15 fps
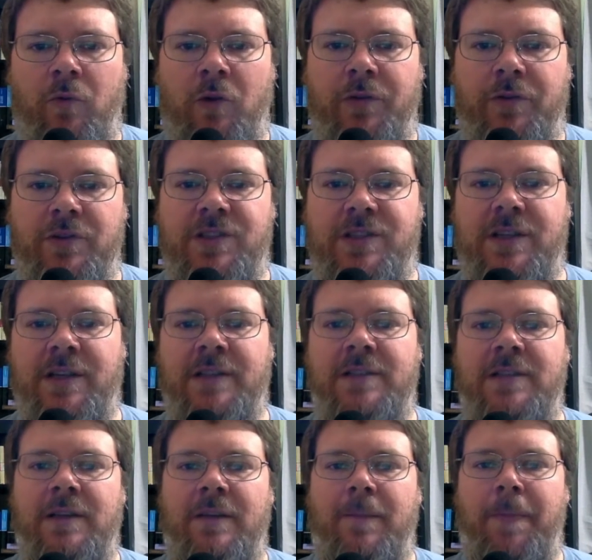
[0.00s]
through
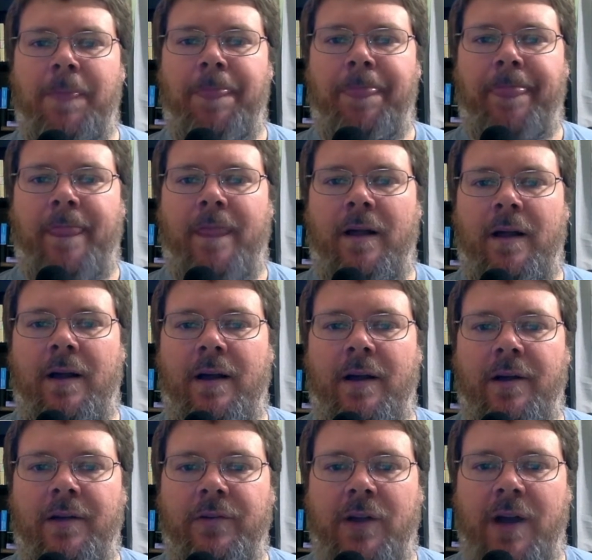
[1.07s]
6,
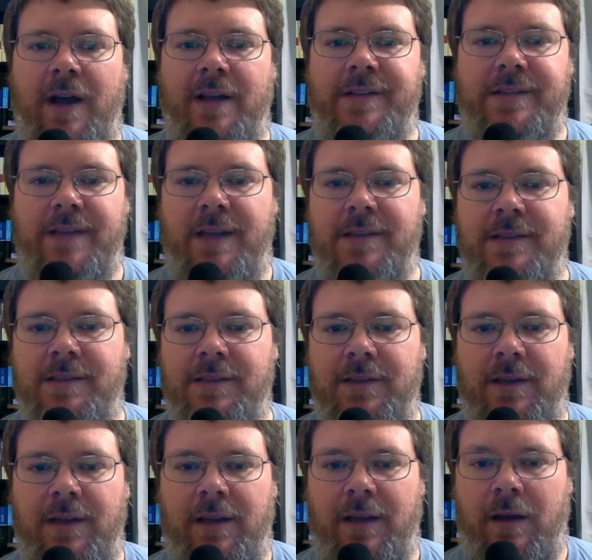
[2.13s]
God says,
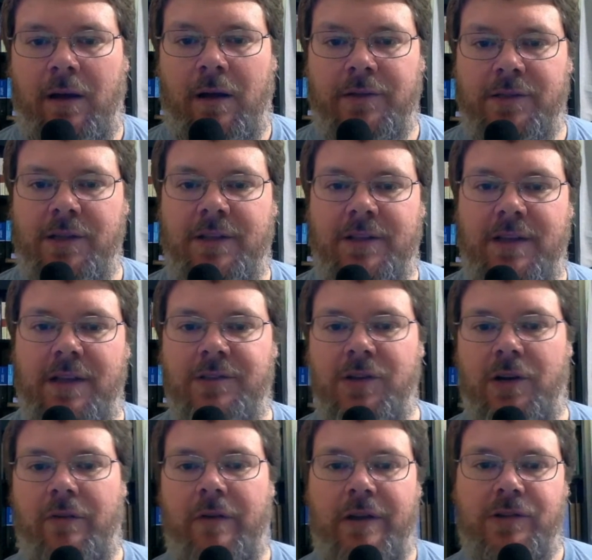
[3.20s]
unto the 10th
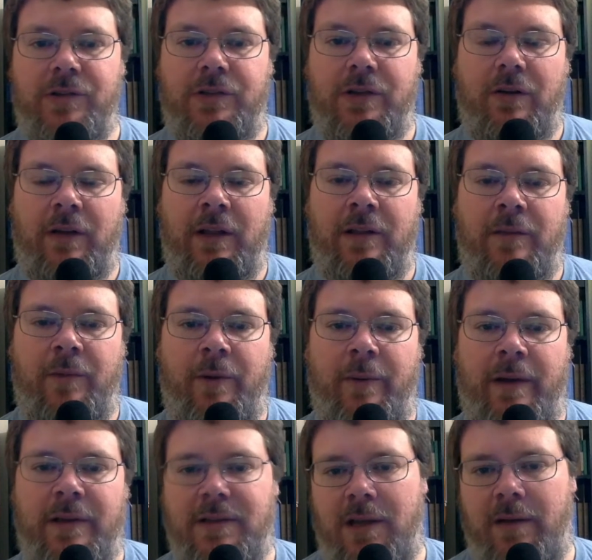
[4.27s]
generation, don't let the
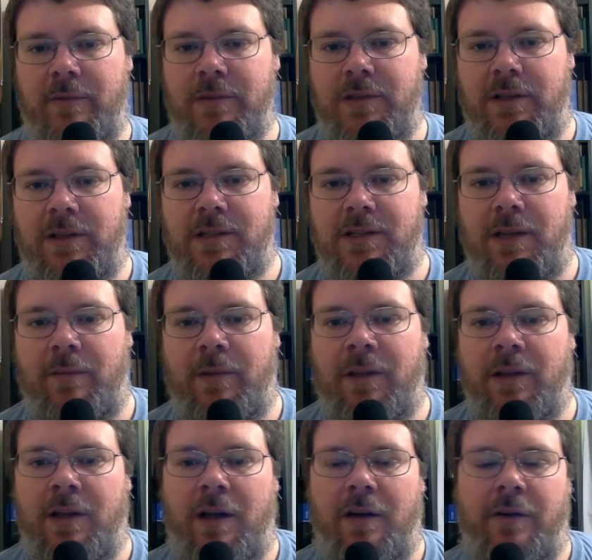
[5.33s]
Moabites come into the assembly
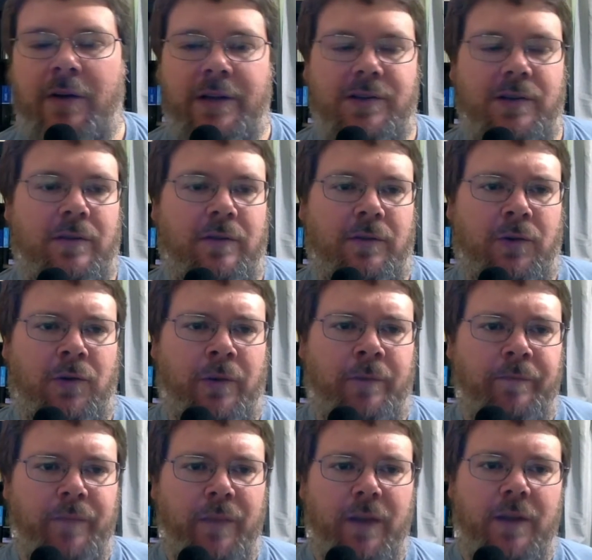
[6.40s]
of the congregation of the
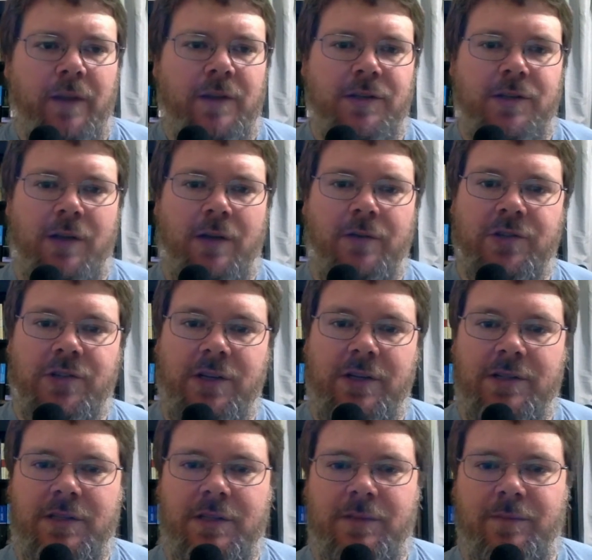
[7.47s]
Lord. So she
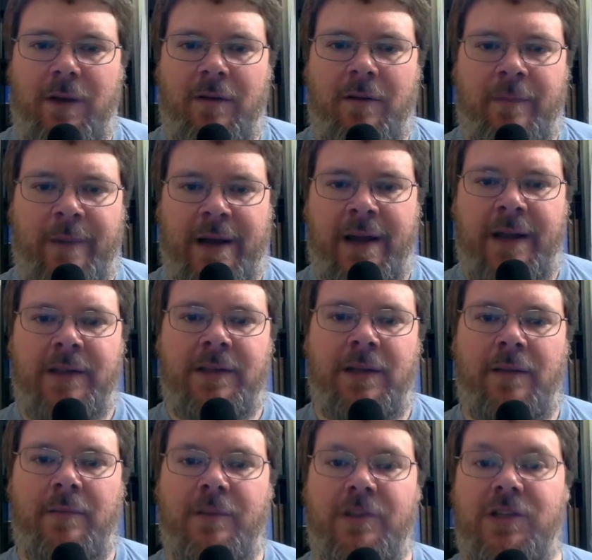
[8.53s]
is this Moabite,
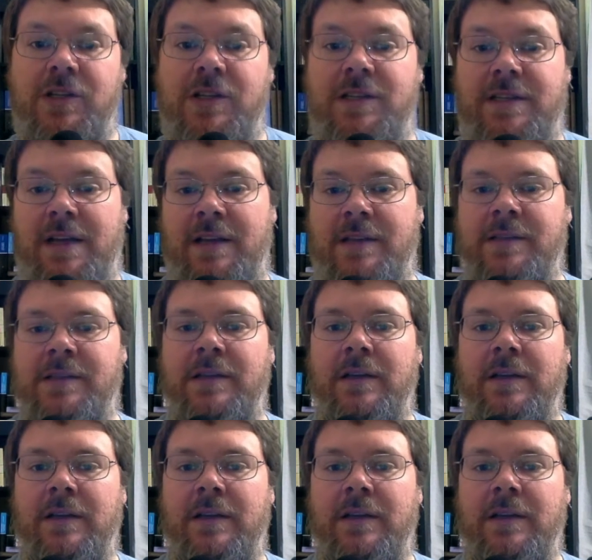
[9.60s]
but she says,